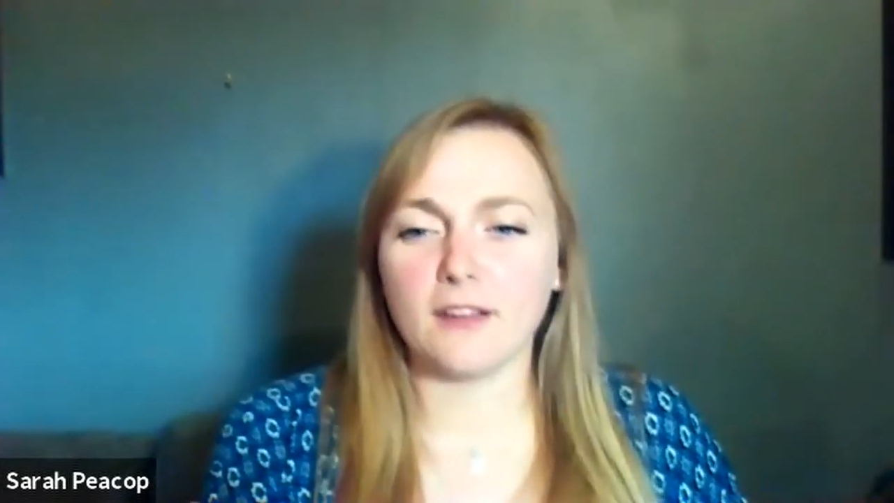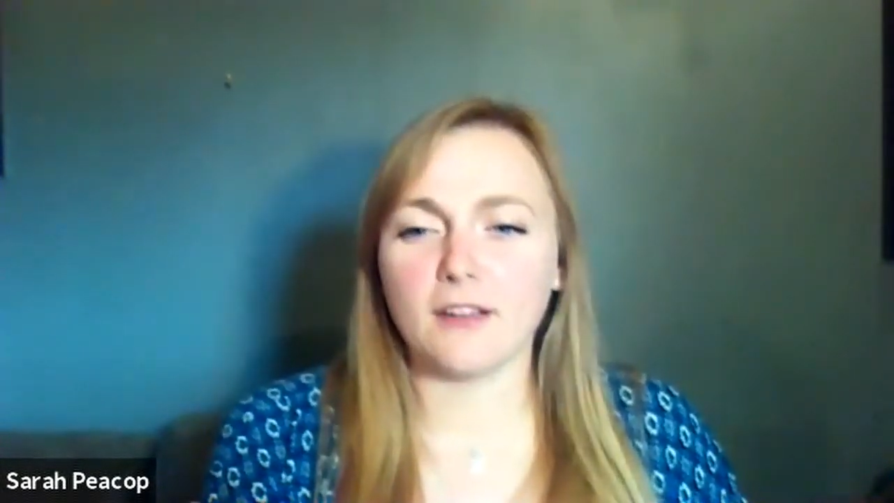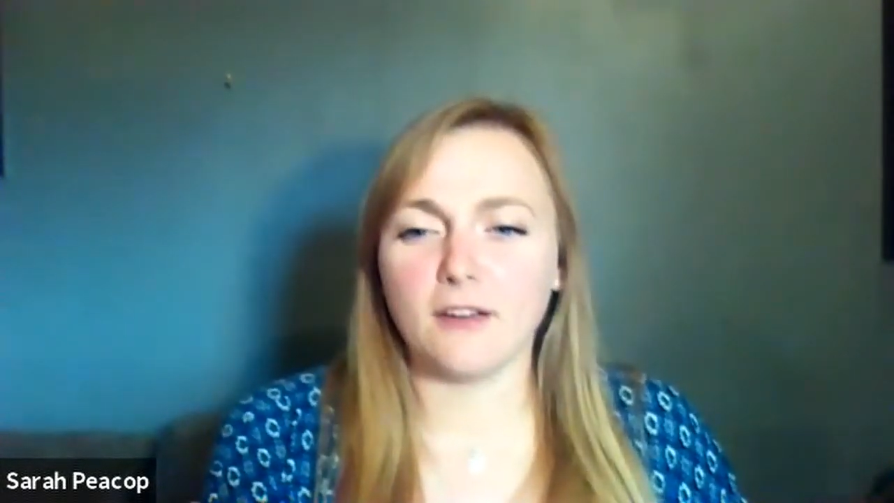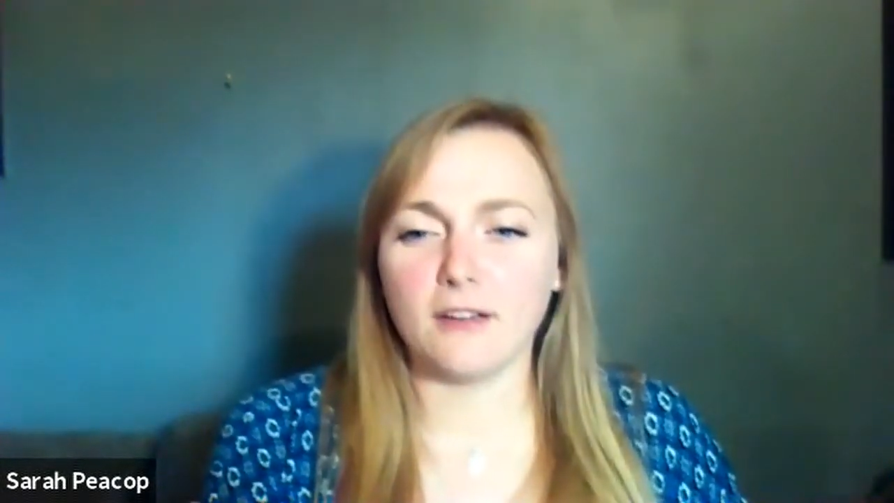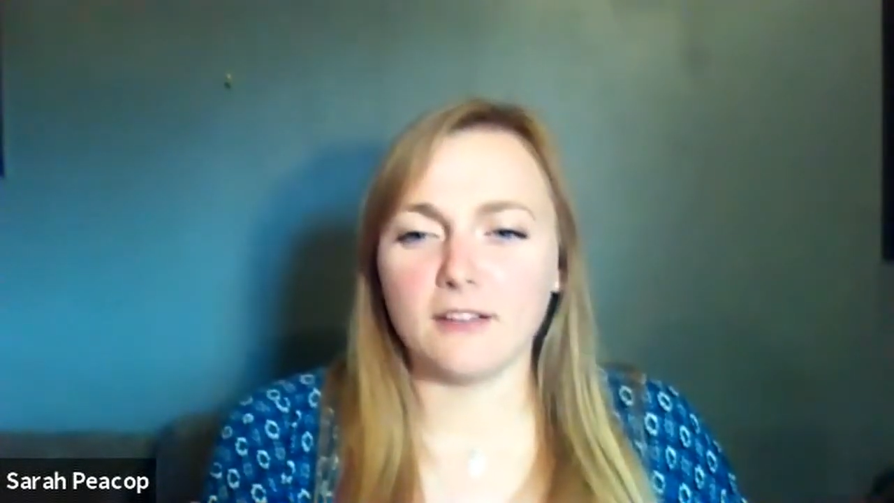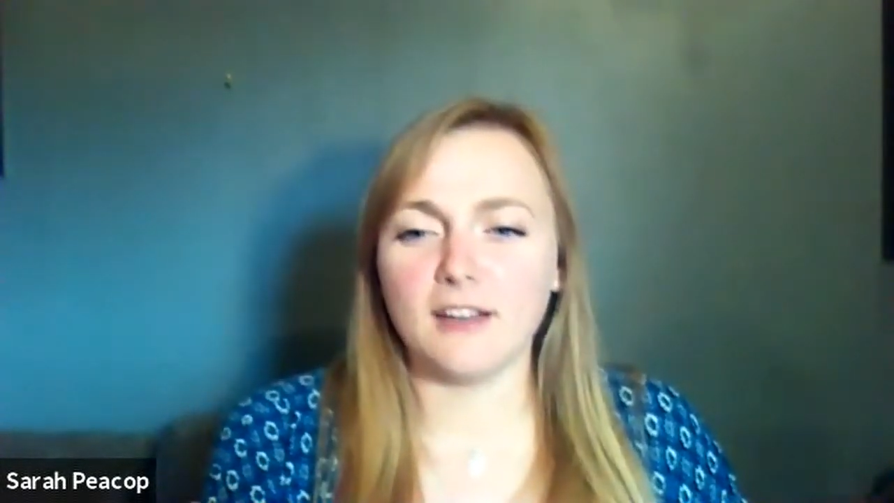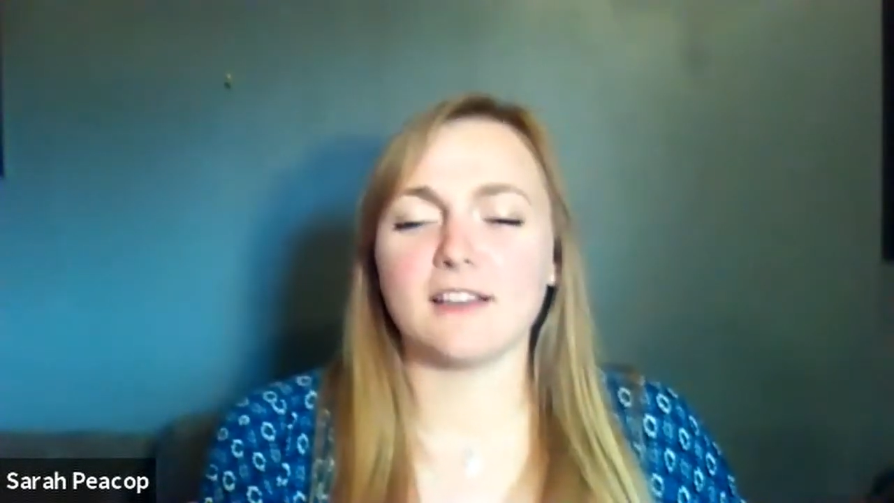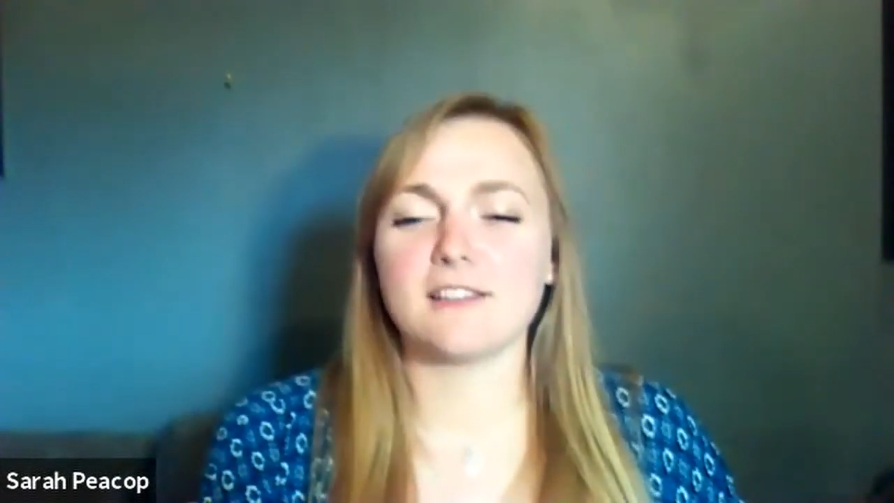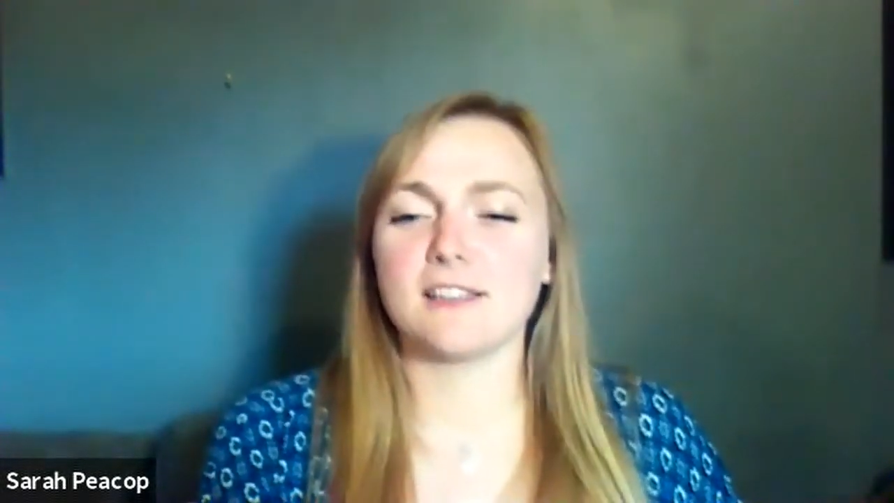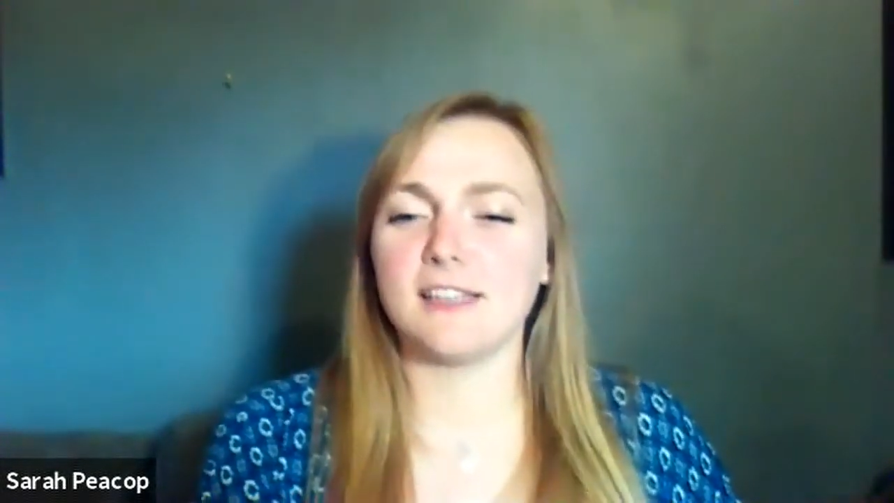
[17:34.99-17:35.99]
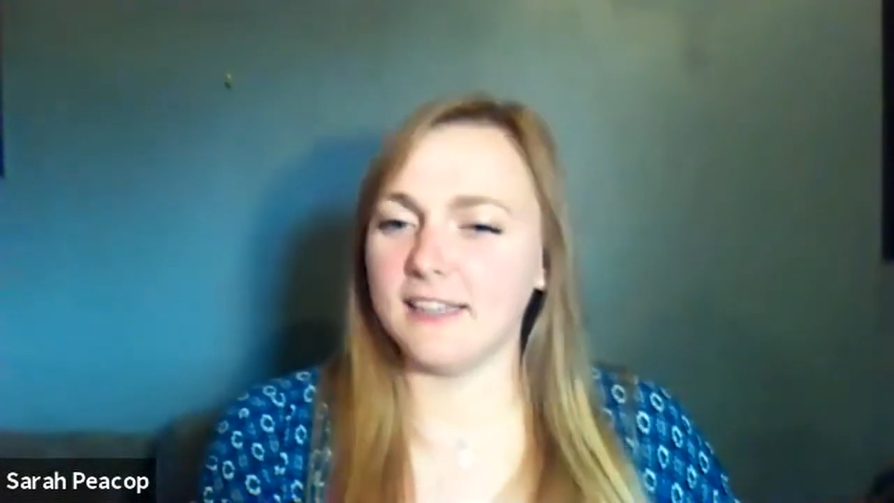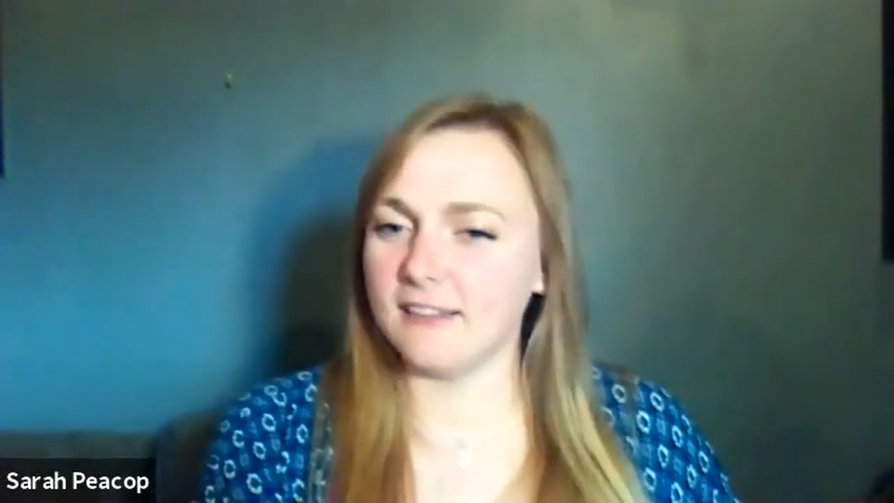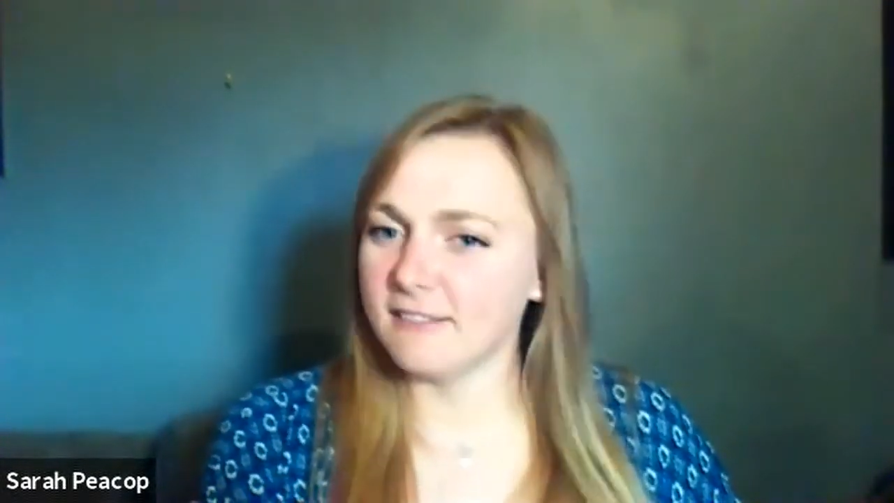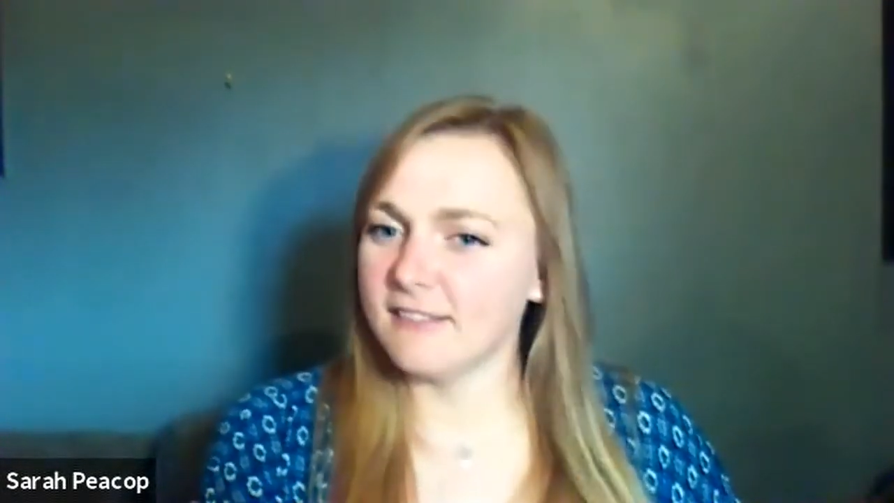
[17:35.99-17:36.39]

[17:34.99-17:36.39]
and gone, actually